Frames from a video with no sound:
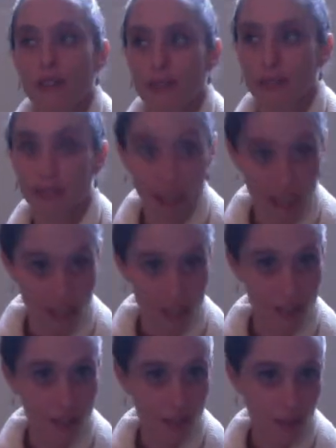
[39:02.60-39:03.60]

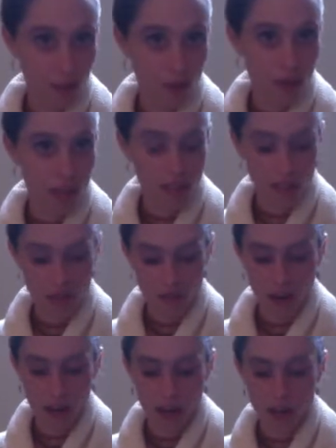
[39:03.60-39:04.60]
rest when we need to
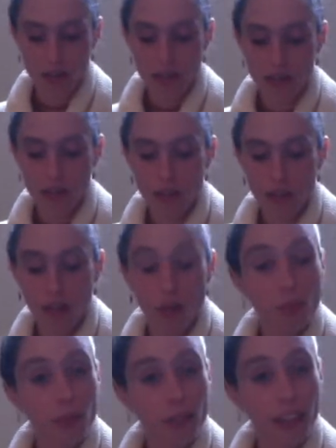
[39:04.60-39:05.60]
rest,
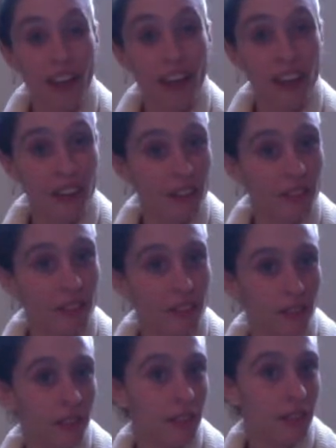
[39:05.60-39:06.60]
play
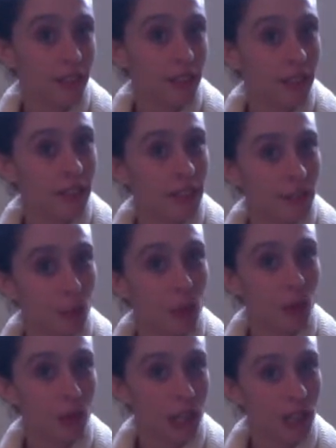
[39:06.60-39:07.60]
when we
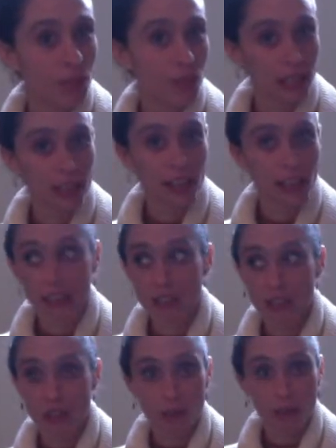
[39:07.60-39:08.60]
need to play,
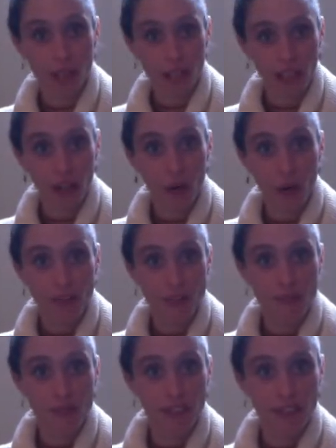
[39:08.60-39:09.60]
legitimately, go have some
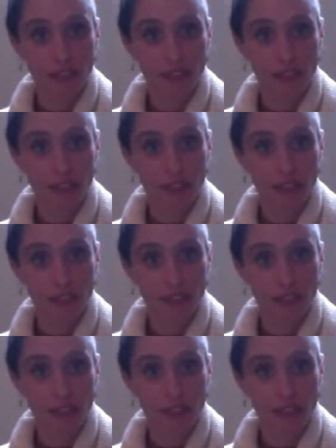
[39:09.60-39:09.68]
fun.